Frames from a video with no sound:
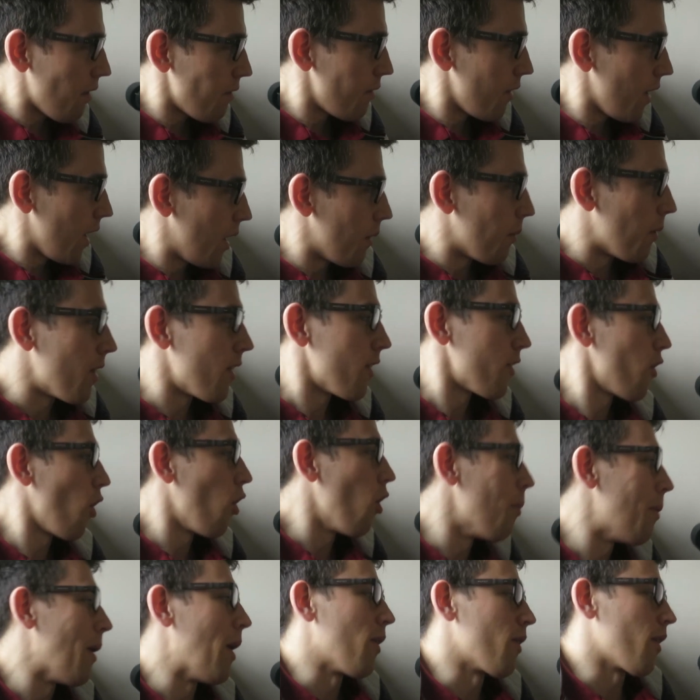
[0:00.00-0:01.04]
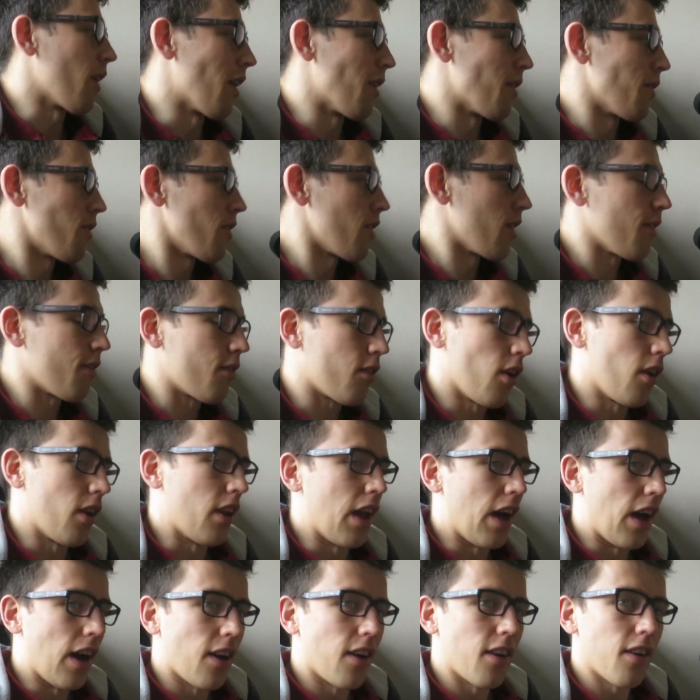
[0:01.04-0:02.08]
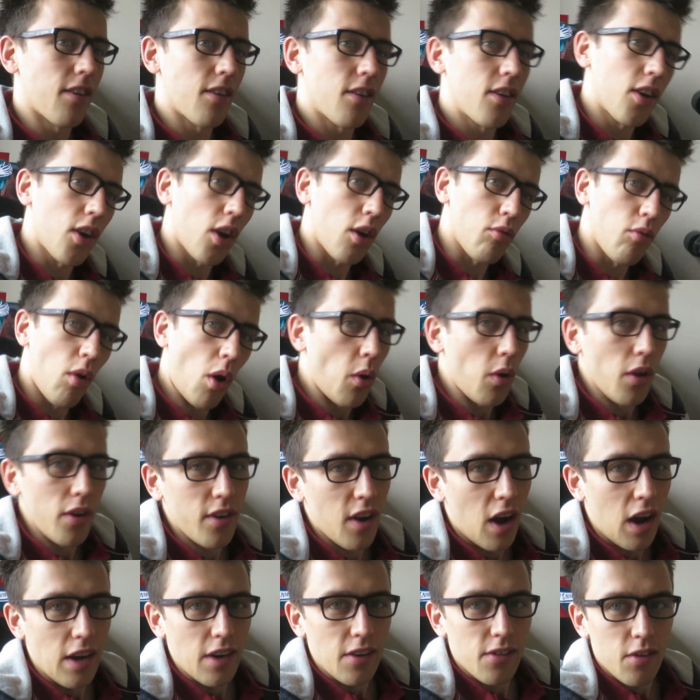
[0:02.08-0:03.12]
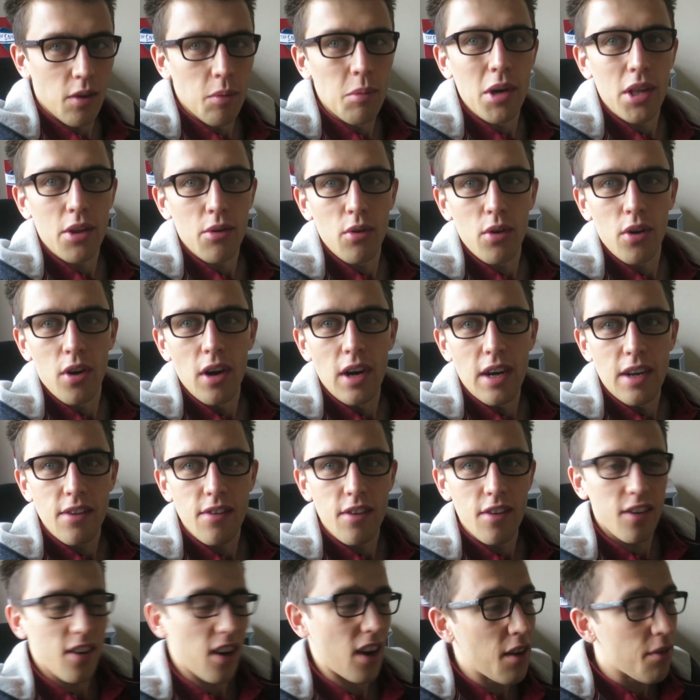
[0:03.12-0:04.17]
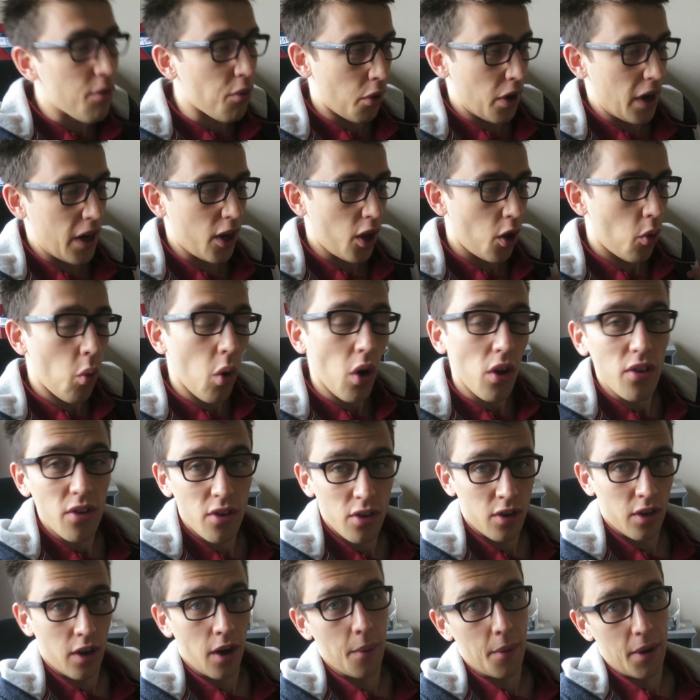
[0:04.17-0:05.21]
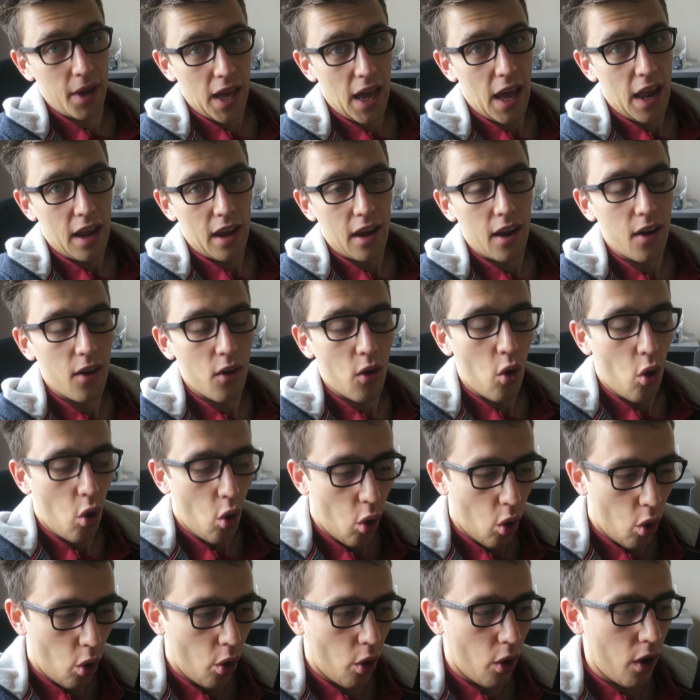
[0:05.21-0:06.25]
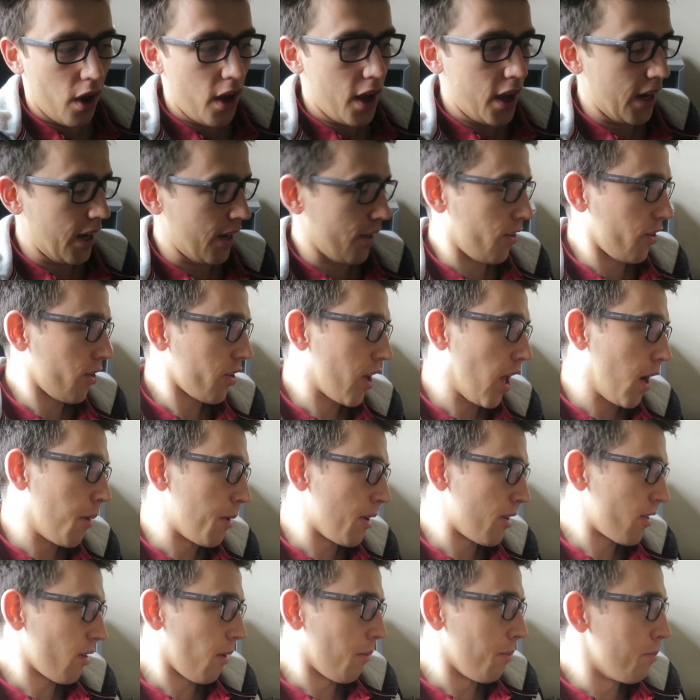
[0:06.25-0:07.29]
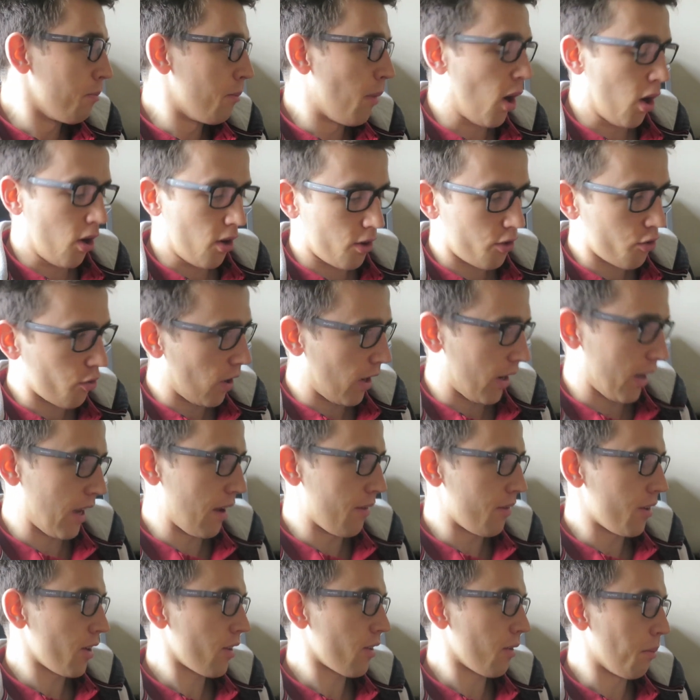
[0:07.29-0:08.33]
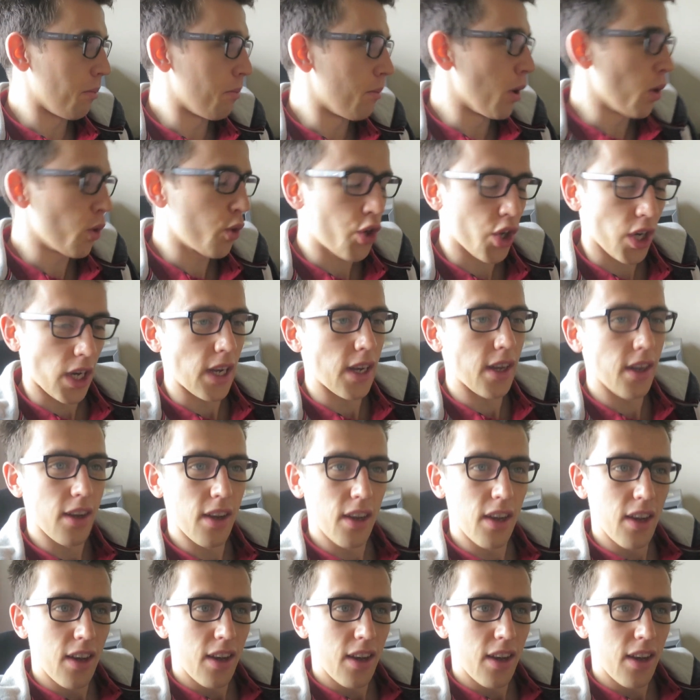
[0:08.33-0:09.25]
that feeling when the doorbell goes, you've got to roll a dice on whether or not it's a delivery and you want to go and get it, or it's just going to be some mug trying to give you some bullshit.